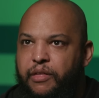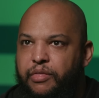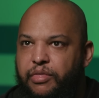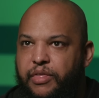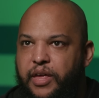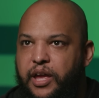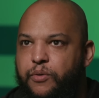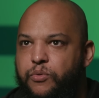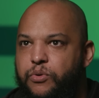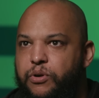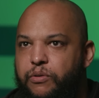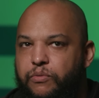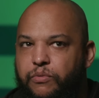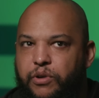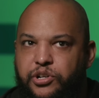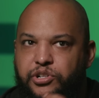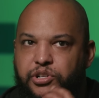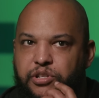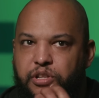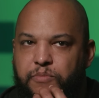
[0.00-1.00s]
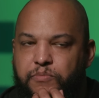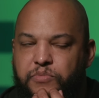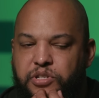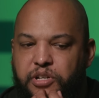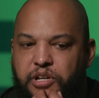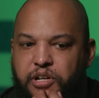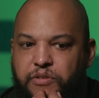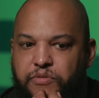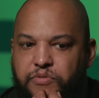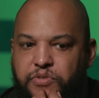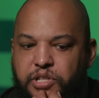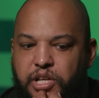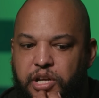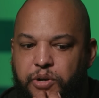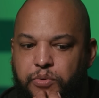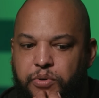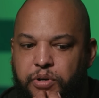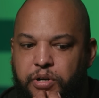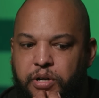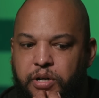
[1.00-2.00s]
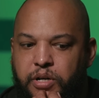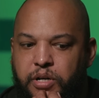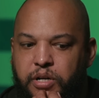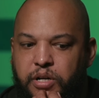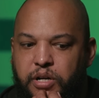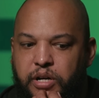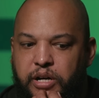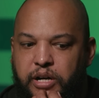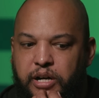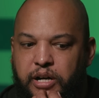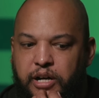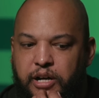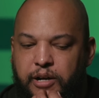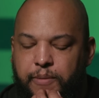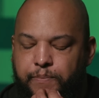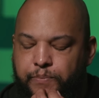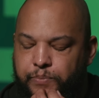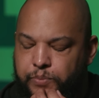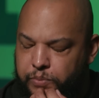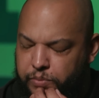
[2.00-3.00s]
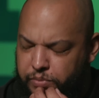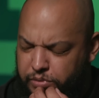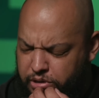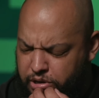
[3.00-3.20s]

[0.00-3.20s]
they weren't Russian themselves. They were, I